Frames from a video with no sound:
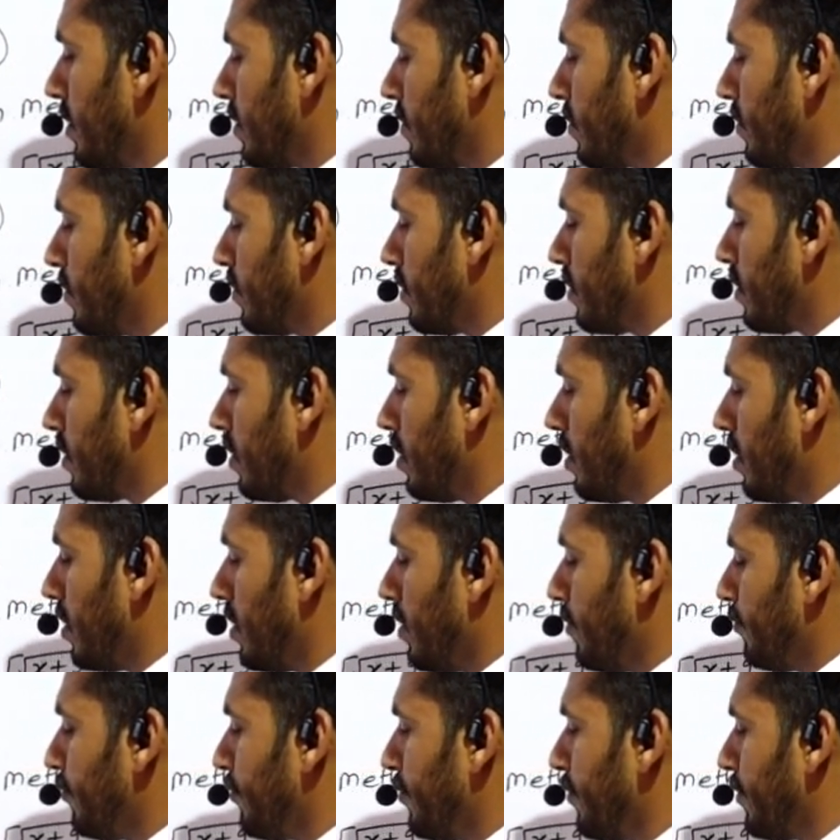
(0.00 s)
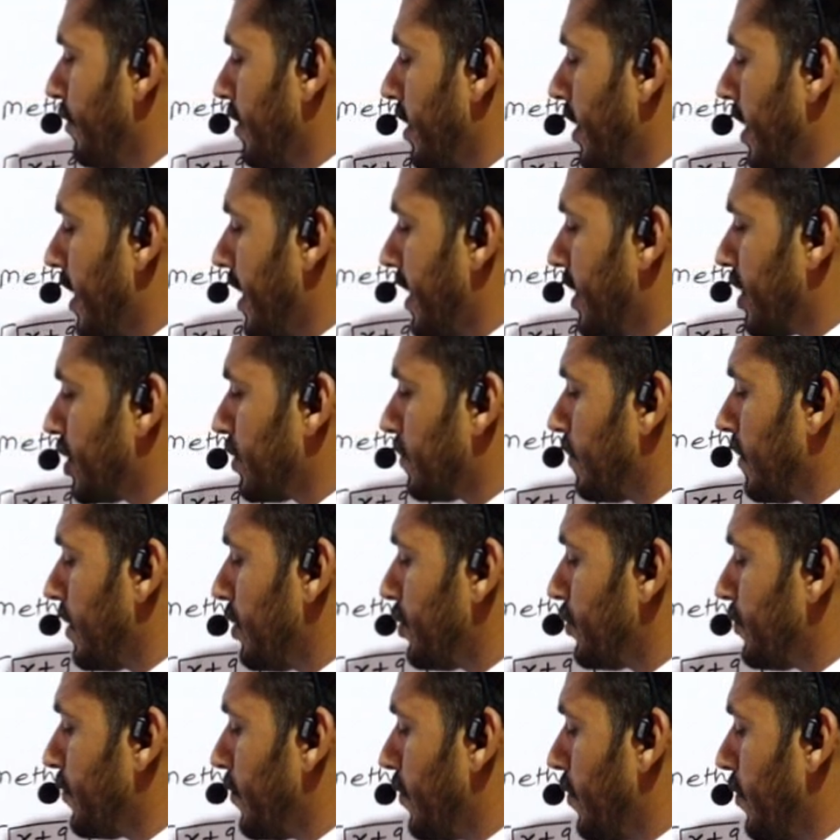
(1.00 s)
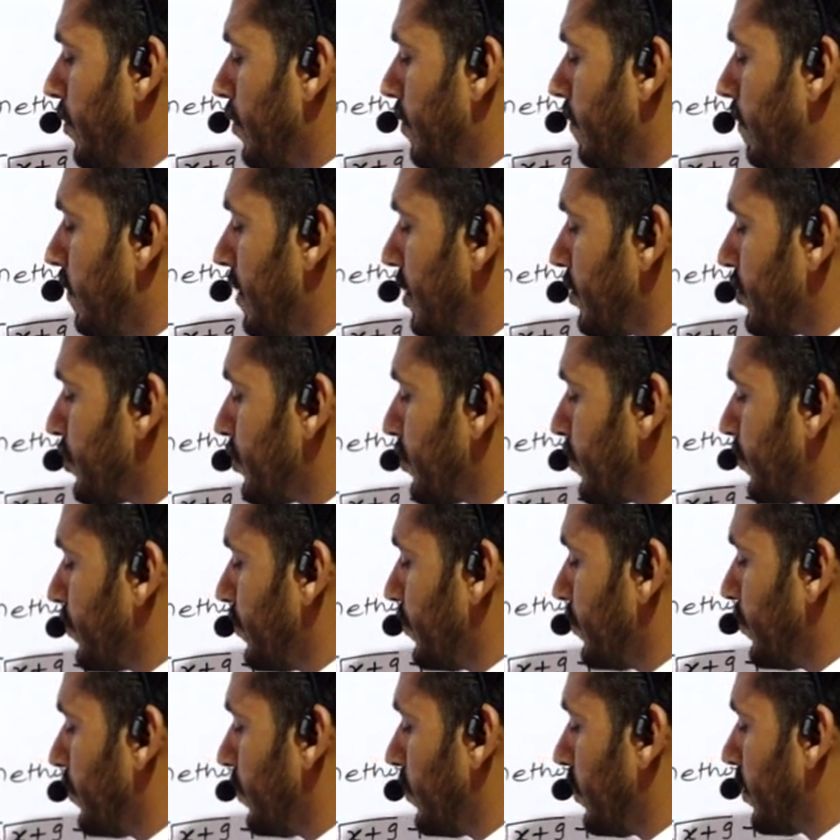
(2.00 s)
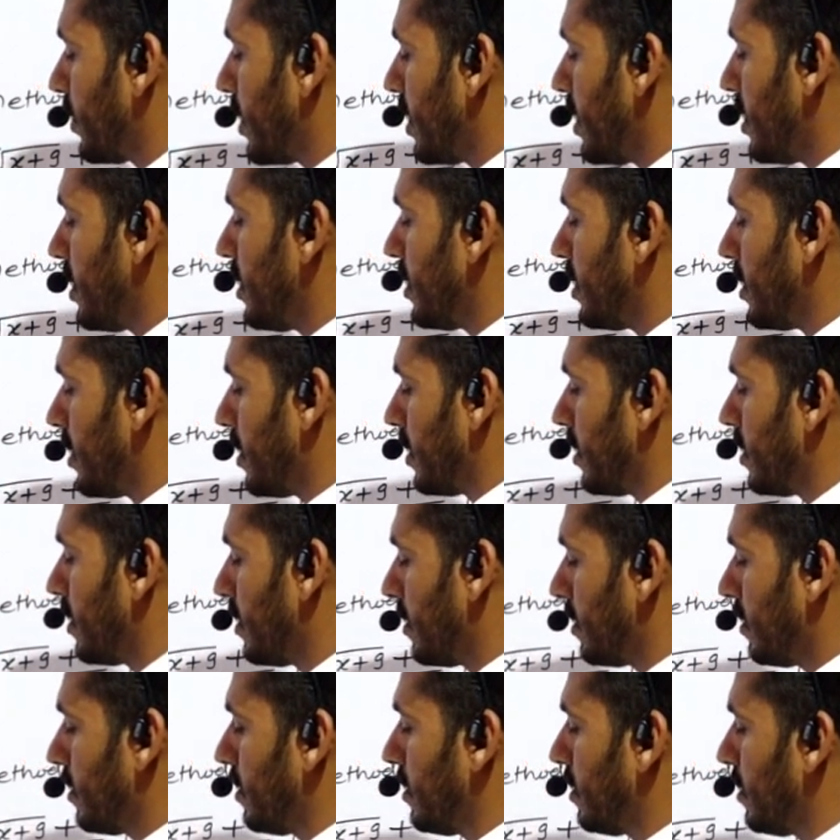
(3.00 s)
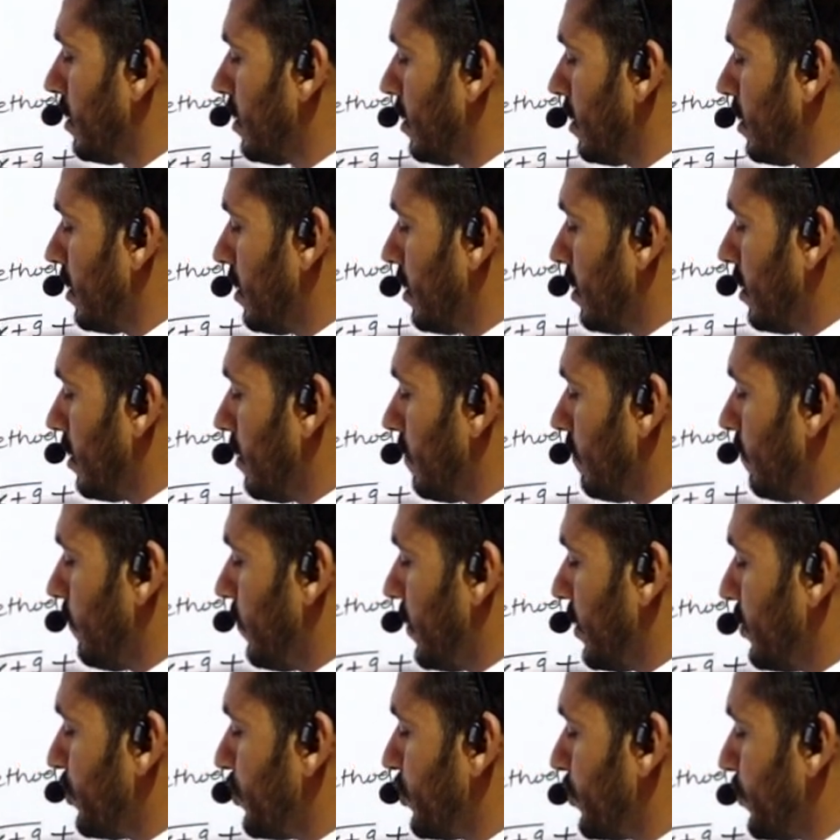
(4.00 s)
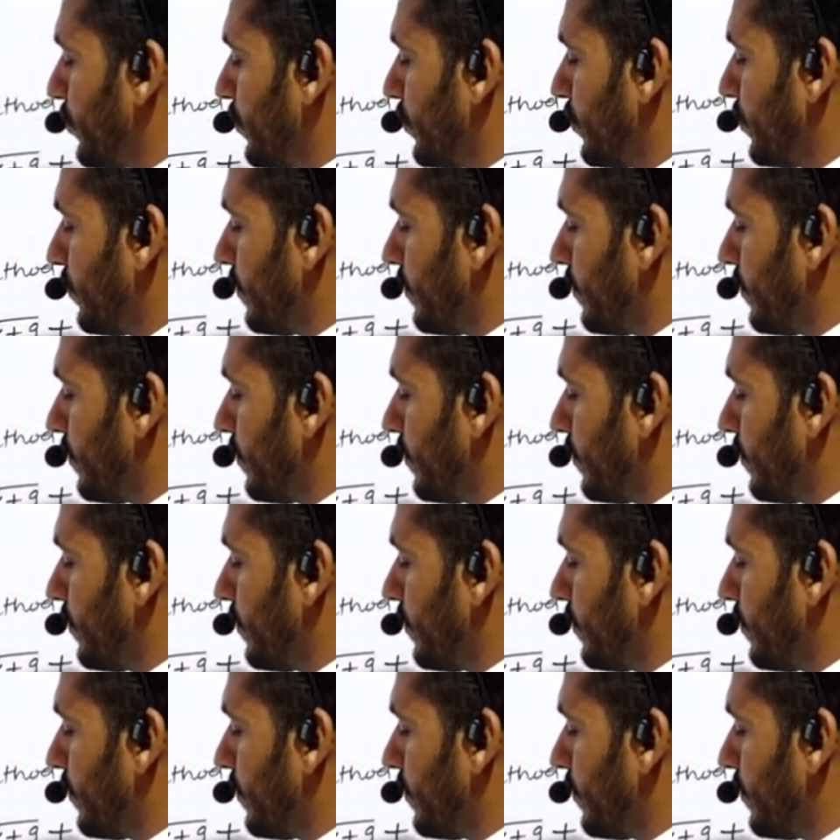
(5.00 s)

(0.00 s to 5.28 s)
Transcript: root of x plus 4 plus 2. Okay, plus 2.